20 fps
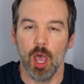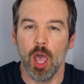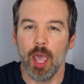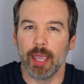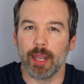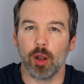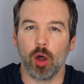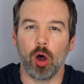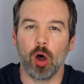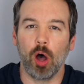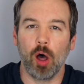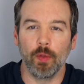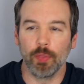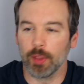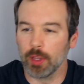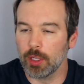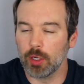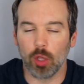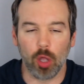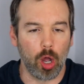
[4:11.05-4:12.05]
and all the
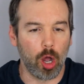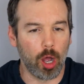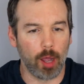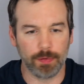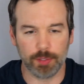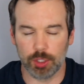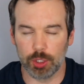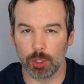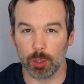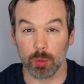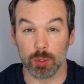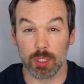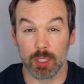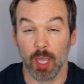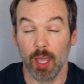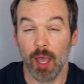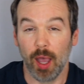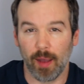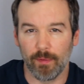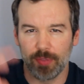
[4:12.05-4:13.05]
little offshoots
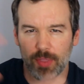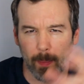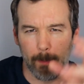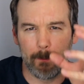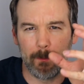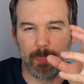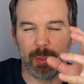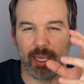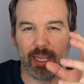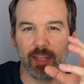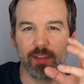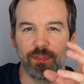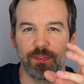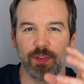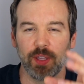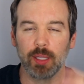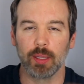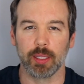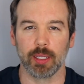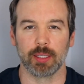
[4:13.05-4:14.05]
of the big
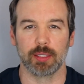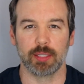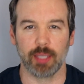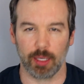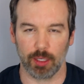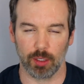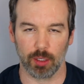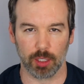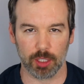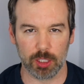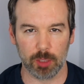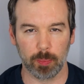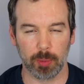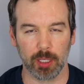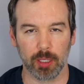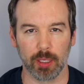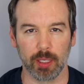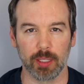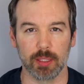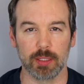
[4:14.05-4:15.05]
feelings that you're
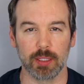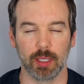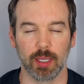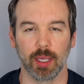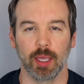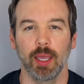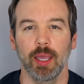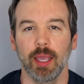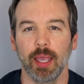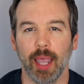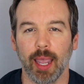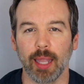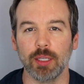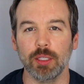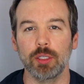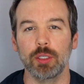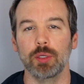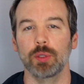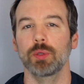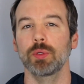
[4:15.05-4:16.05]
experiencing,
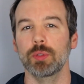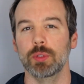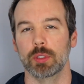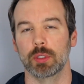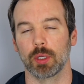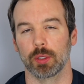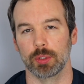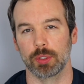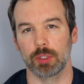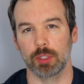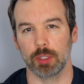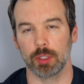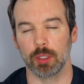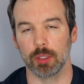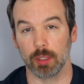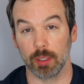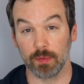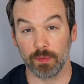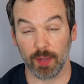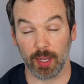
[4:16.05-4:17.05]
and use those to
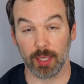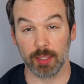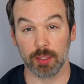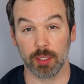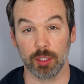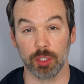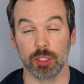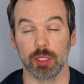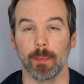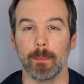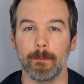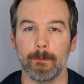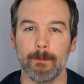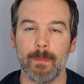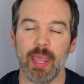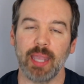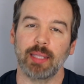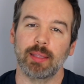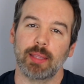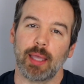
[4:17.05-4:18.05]
your advantage to
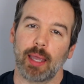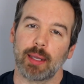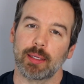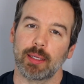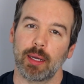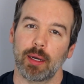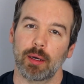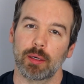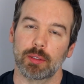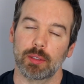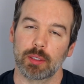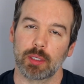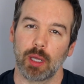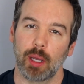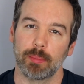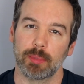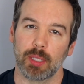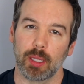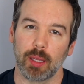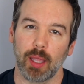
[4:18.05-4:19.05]
make that character
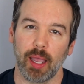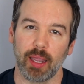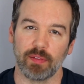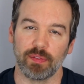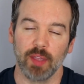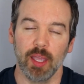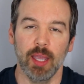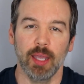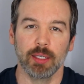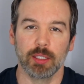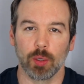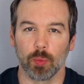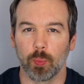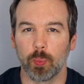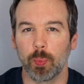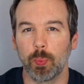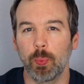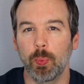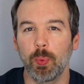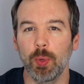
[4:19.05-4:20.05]
come to life, to
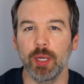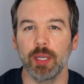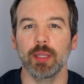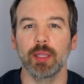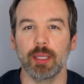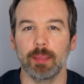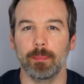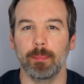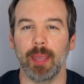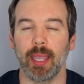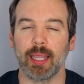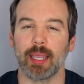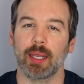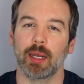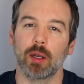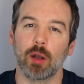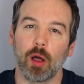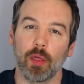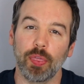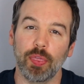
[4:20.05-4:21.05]
really make it
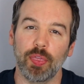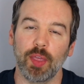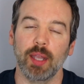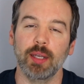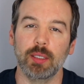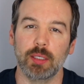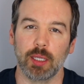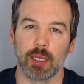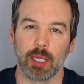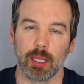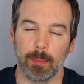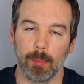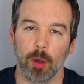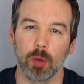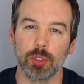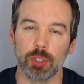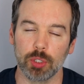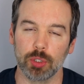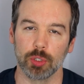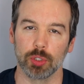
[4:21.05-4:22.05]
an authentic
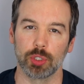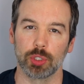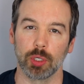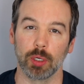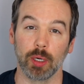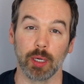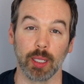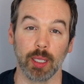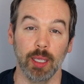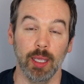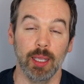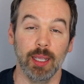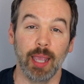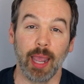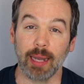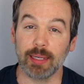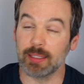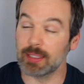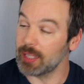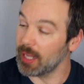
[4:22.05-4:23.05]
emotional journey,
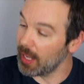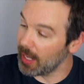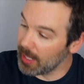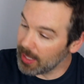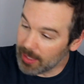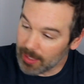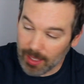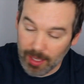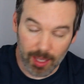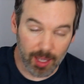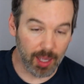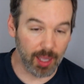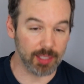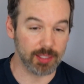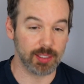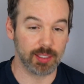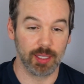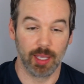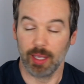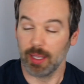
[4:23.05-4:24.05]
and take
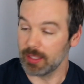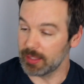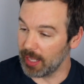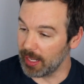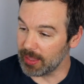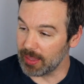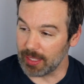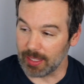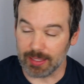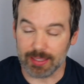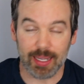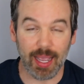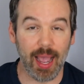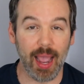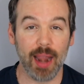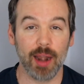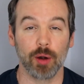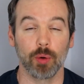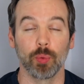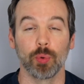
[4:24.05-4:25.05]
the
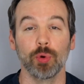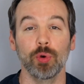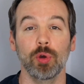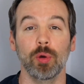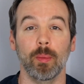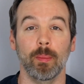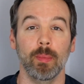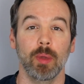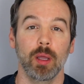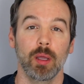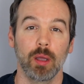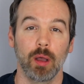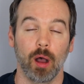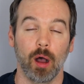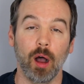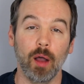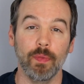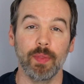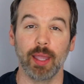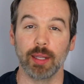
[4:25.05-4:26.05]
entire room
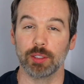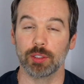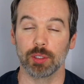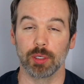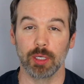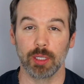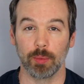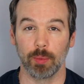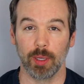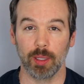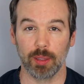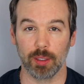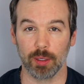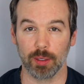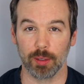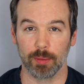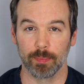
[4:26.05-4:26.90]
on that journey with you.